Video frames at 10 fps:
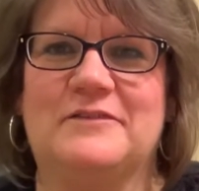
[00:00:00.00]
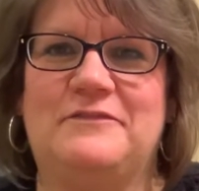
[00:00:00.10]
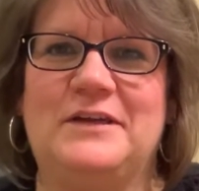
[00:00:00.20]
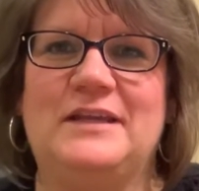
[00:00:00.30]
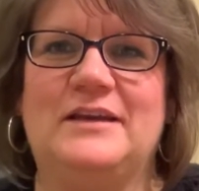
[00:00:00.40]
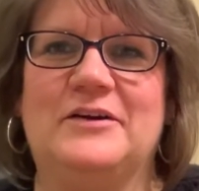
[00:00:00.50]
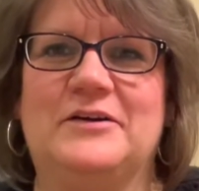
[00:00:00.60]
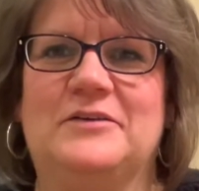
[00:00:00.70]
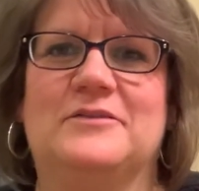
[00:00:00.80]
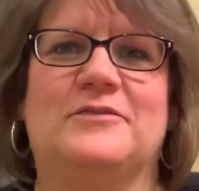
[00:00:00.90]

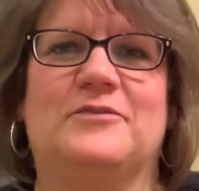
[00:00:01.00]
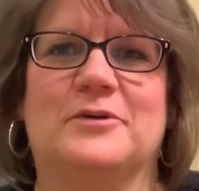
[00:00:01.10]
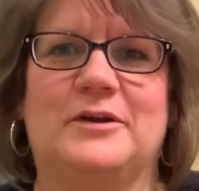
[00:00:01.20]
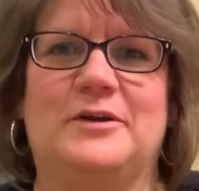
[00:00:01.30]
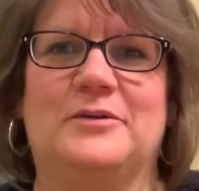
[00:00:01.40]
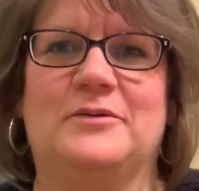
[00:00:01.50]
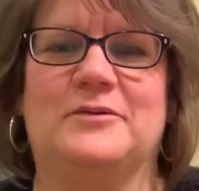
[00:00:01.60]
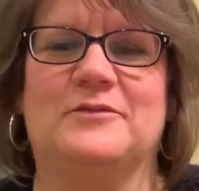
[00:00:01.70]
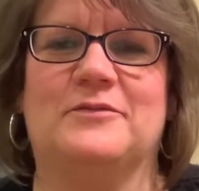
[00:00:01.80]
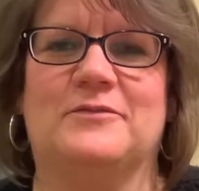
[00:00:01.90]
video for
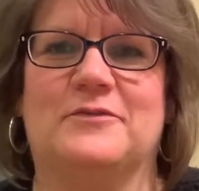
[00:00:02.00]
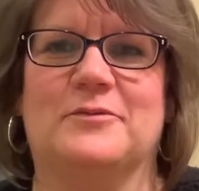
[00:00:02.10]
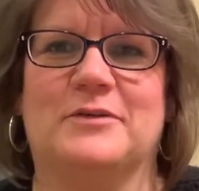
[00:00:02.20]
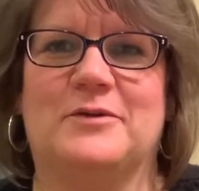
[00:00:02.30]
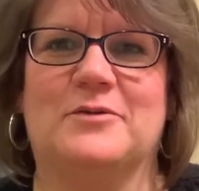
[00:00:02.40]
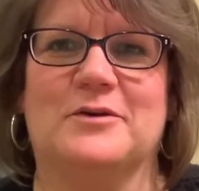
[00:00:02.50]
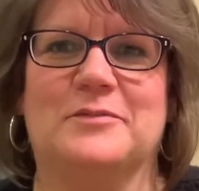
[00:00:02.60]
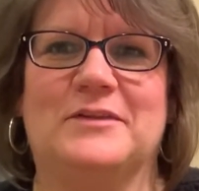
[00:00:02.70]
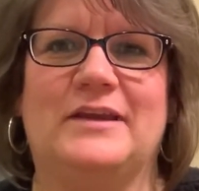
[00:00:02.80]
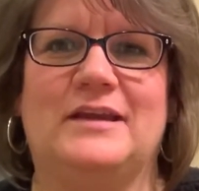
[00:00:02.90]
you for recorder
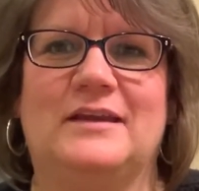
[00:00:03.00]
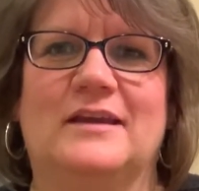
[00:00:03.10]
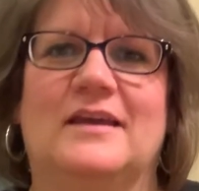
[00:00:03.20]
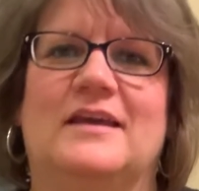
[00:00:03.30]
playing,